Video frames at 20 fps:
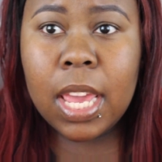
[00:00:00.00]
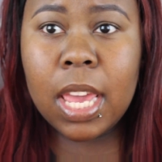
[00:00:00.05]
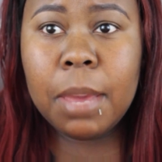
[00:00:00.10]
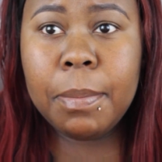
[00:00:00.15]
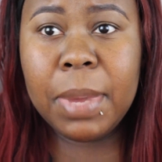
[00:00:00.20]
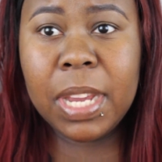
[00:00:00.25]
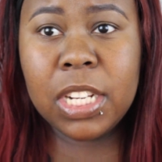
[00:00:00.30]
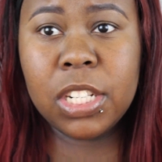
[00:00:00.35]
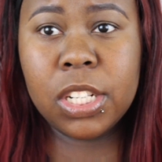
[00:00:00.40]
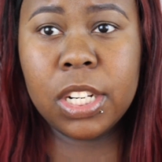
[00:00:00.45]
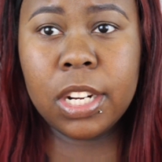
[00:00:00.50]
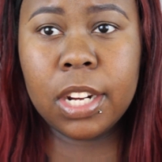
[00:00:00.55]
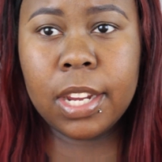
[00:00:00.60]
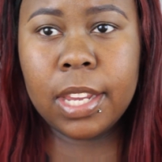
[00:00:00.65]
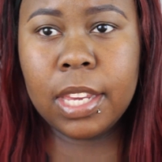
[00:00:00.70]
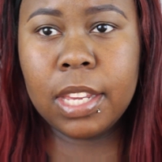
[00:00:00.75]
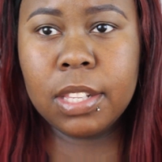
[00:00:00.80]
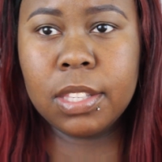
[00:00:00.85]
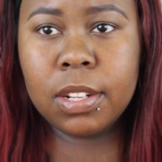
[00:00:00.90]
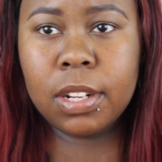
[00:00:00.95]
And make sure your
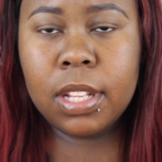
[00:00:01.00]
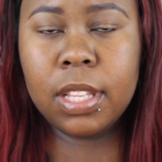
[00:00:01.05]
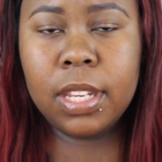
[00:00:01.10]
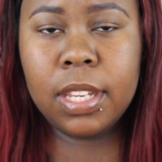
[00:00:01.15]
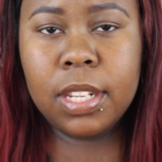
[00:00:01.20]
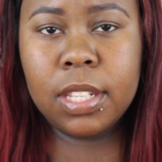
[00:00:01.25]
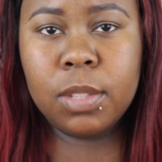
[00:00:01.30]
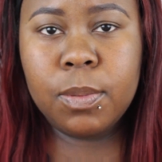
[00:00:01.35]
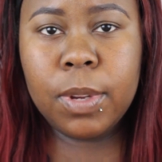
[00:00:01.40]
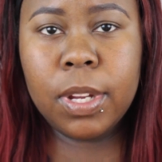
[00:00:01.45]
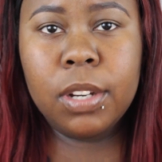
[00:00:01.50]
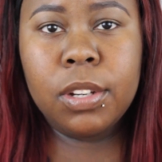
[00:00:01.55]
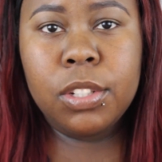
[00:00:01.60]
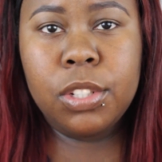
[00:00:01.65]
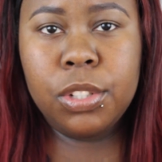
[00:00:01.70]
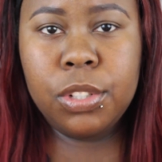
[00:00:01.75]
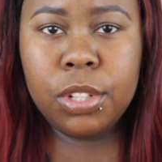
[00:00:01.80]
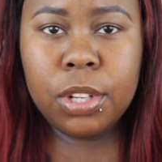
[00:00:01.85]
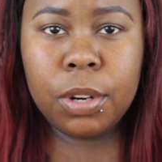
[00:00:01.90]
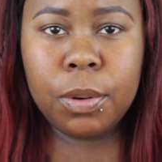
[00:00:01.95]
hands are clean as well,
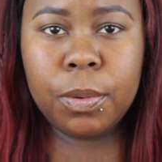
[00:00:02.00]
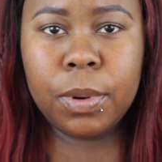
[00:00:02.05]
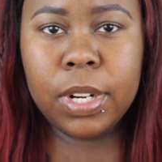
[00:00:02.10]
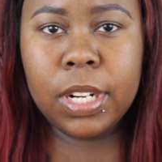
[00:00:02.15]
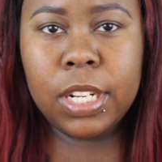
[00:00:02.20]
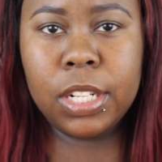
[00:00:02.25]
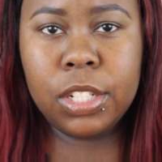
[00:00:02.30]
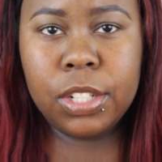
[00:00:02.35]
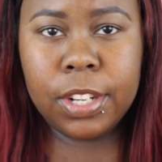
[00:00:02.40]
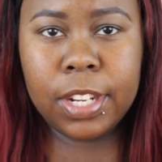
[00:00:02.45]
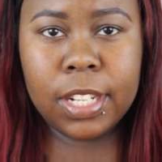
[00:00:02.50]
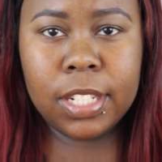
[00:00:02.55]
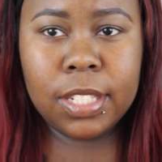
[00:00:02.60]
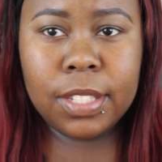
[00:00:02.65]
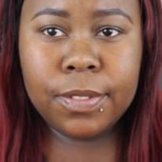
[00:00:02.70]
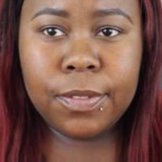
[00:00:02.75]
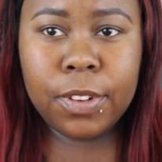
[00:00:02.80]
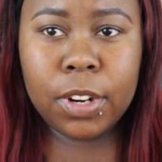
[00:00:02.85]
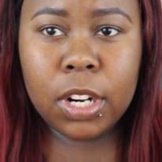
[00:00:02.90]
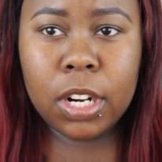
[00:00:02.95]
because you don't want to
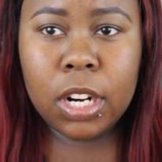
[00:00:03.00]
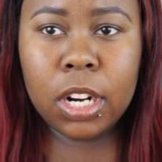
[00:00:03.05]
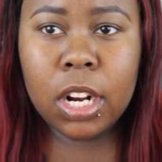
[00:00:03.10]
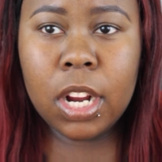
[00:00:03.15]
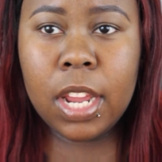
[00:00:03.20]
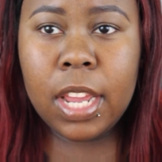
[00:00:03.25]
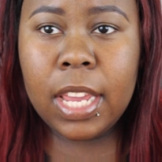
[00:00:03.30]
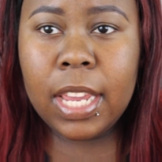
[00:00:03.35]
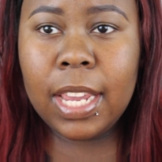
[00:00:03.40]
transfer